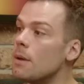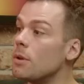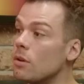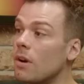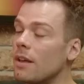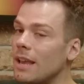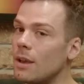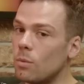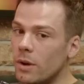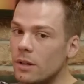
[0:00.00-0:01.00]
But you're right;
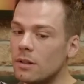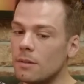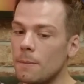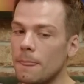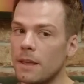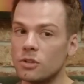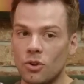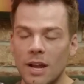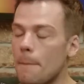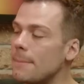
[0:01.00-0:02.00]
it will
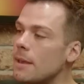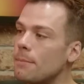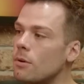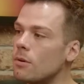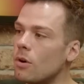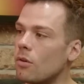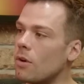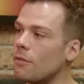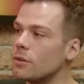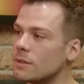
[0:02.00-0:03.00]
trigger people or
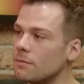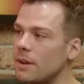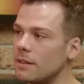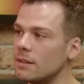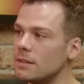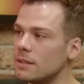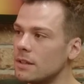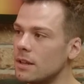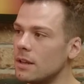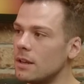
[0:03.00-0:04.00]
ruffle some feathers.
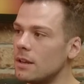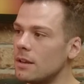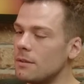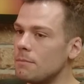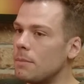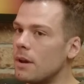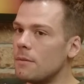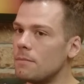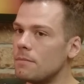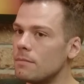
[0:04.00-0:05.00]

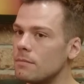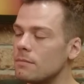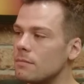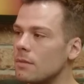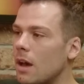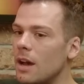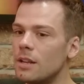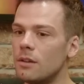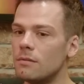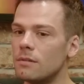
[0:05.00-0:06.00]
But I
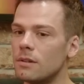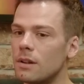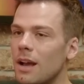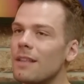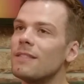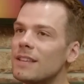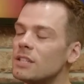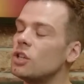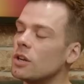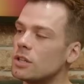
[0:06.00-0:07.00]
don't at this
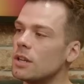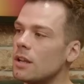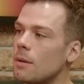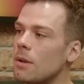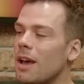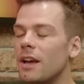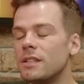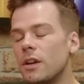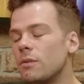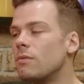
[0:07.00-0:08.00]
juncture. I'm like I
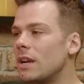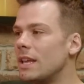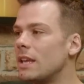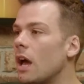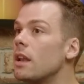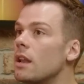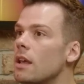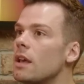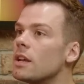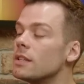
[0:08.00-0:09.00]
don't really
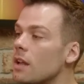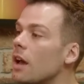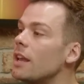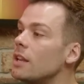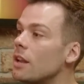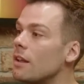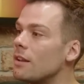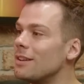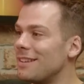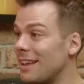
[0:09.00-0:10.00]
because I
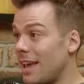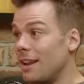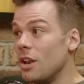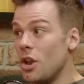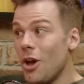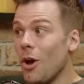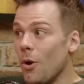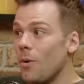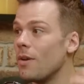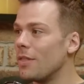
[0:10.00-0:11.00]
again
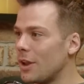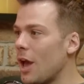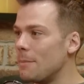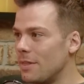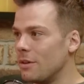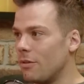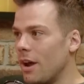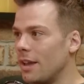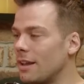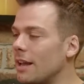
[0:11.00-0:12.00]
know that I'm in the
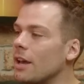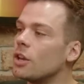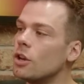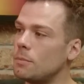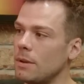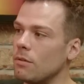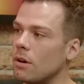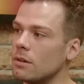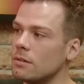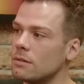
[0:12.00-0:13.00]
right and I could be wrong.